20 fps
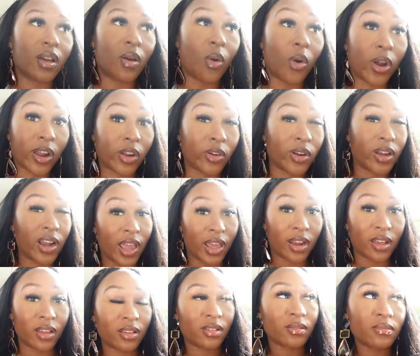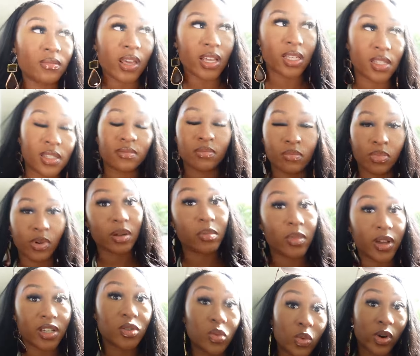or Grenada. That's pretty
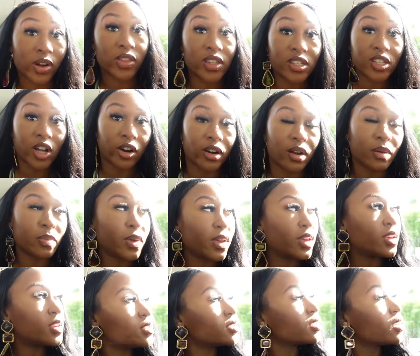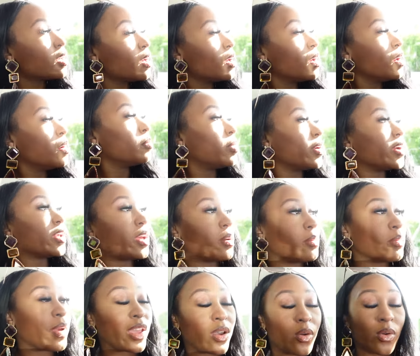much where the turn up is. But
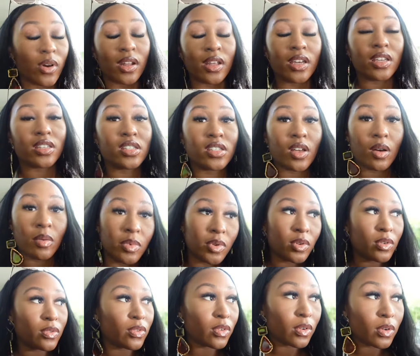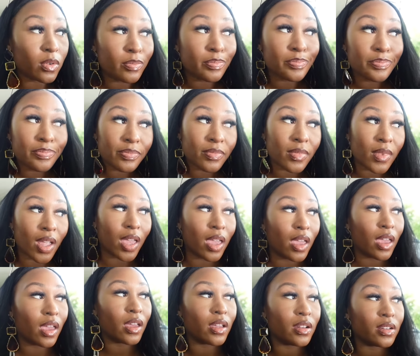um, Anguilla is so beautiful.
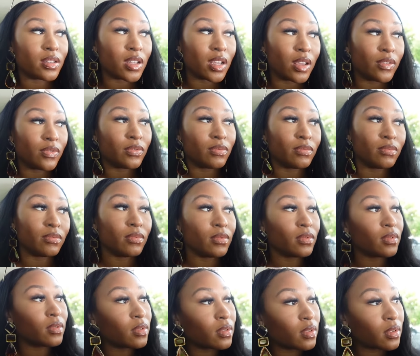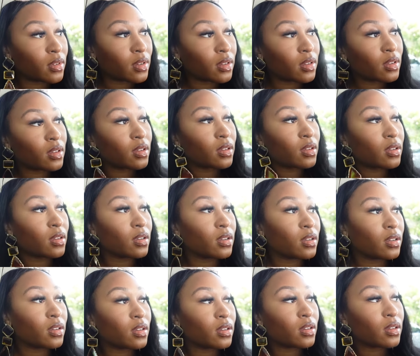And hey, he said this one's slow today. Y'all wanna
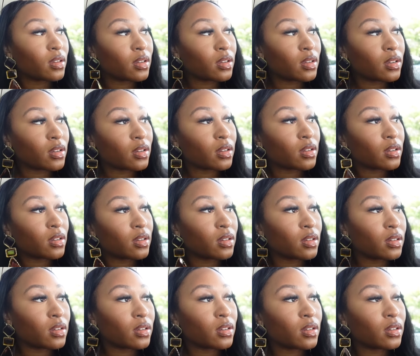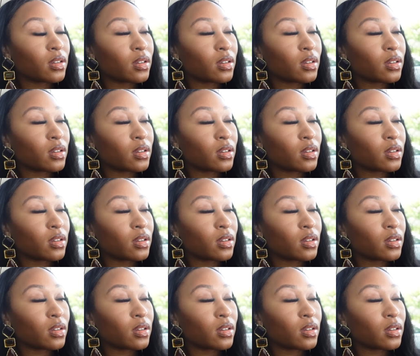go to the Ocean Echo?